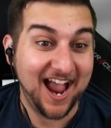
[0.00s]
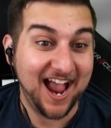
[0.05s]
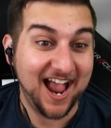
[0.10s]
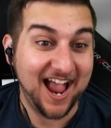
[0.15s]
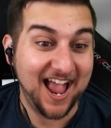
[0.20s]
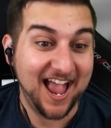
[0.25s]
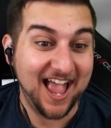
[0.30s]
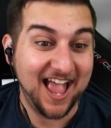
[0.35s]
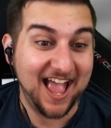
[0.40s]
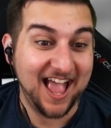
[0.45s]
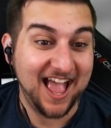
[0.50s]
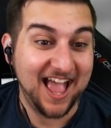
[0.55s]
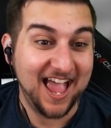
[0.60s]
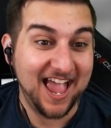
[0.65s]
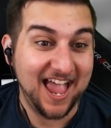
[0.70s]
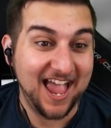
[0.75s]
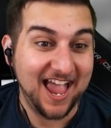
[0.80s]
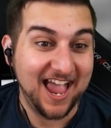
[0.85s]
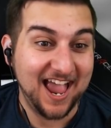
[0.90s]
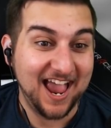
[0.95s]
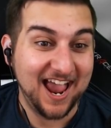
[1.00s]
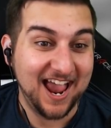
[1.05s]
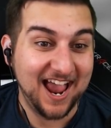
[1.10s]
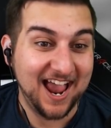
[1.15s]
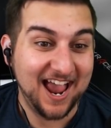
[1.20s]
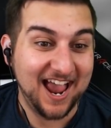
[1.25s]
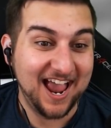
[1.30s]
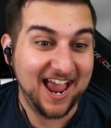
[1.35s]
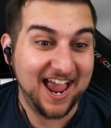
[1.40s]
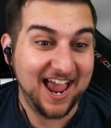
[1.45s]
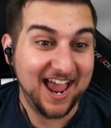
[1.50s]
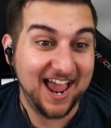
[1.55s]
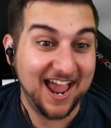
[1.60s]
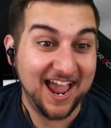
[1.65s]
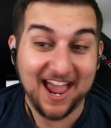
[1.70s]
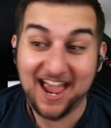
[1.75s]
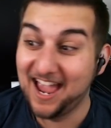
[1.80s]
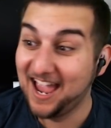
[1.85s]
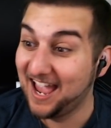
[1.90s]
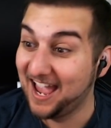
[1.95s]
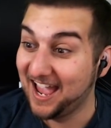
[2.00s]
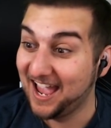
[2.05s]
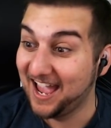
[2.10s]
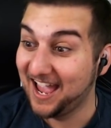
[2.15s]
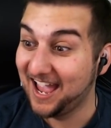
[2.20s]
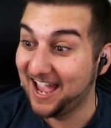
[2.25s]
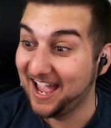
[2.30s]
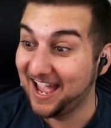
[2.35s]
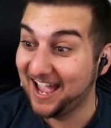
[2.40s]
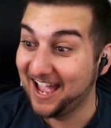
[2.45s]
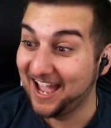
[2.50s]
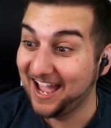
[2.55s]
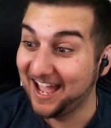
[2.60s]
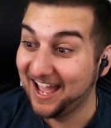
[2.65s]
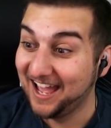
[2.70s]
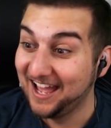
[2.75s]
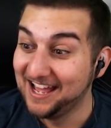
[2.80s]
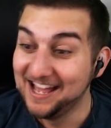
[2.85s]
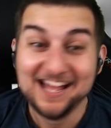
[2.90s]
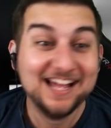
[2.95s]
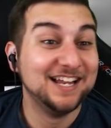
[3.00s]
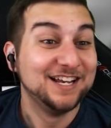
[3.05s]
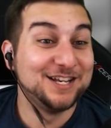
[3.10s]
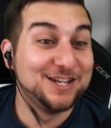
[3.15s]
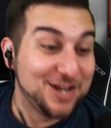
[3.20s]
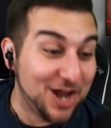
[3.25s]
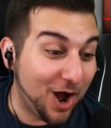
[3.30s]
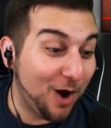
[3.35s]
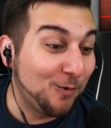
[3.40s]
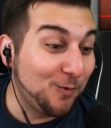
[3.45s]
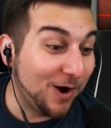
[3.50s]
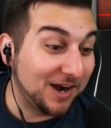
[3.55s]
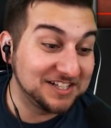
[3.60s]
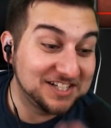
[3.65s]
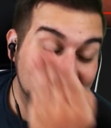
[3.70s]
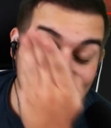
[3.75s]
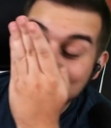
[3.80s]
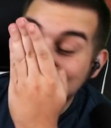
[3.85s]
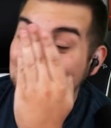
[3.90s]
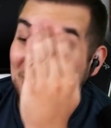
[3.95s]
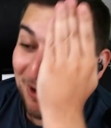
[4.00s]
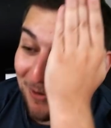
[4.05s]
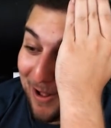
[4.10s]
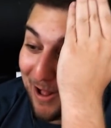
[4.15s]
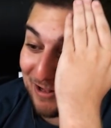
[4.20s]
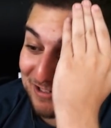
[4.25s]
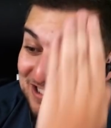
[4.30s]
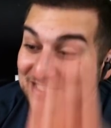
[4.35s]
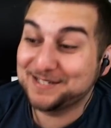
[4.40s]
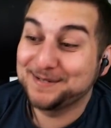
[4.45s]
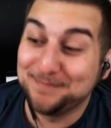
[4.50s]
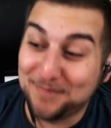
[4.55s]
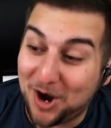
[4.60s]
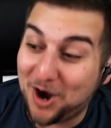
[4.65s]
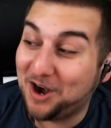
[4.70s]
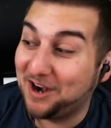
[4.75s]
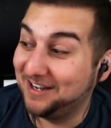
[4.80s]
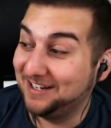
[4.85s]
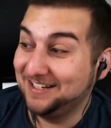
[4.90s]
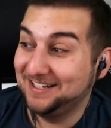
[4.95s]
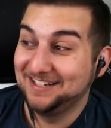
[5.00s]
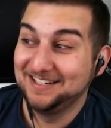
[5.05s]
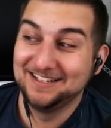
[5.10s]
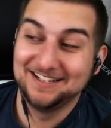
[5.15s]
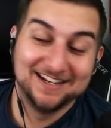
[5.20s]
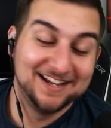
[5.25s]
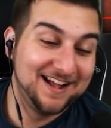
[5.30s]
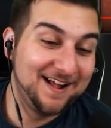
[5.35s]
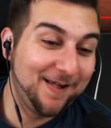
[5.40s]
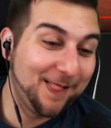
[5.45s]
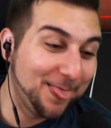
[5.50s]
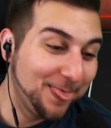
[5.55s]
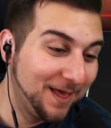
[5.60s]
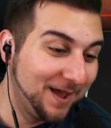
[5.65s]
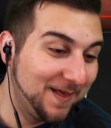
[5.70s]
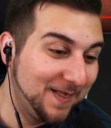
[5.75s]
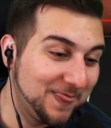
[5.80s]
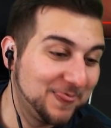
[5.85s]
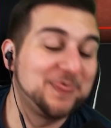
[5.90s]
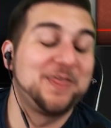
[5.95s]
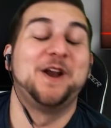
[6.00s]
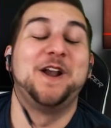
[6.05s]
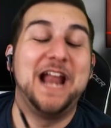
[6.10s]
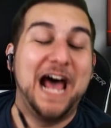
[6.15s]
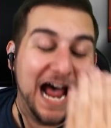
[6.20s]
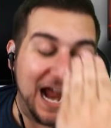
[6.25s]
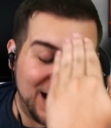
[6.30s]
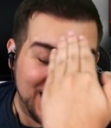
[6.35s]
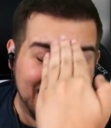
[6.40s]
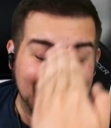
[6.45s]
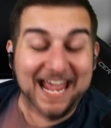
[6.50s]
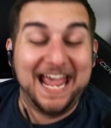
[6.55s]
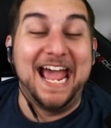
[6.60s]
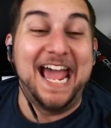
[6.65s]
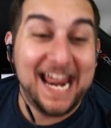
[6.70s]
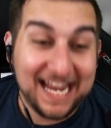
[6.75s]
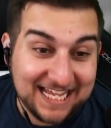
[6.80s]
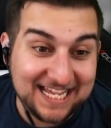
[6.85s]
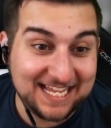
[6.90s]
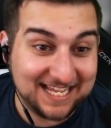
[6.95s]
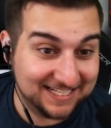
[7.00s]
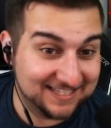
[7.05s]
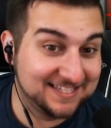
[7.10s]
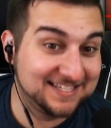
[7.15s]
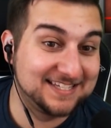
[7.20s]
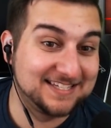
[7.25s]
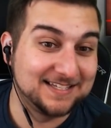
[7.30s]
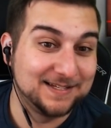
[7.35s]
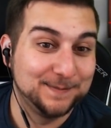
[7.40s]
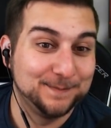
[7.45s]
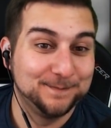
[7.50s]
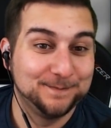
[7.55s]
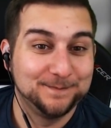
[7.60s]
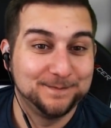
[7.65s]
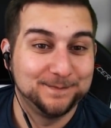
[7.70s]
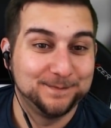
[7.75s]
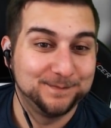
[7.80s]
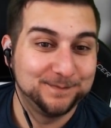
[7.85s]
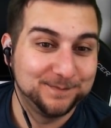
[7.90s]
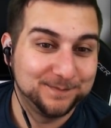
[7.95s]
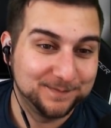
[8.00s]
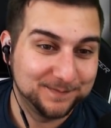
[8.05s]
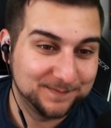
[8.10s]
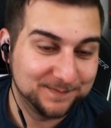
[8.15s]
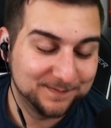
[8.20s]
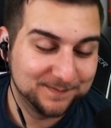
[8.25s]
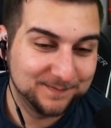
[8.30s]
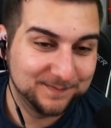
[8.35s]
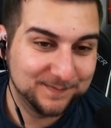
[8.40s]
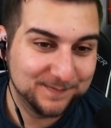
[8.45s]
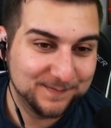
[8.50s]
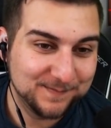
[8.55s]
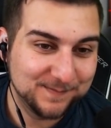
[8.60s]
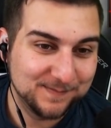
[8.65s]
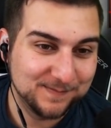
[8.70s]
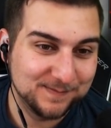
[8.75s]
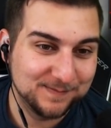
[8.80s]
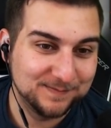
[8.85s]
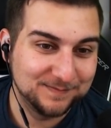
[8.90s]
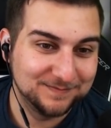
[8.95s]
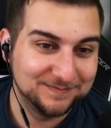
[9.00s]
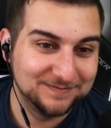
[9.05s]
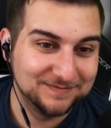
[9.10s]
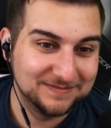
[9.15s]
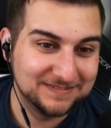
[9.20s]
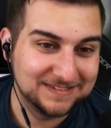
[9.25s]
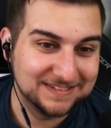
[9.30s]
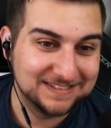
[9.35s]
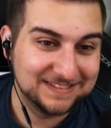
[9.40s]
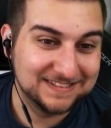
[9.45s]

other director do you know uses real bullets? No one, because they're all smart. They're not idiots. This is amazing.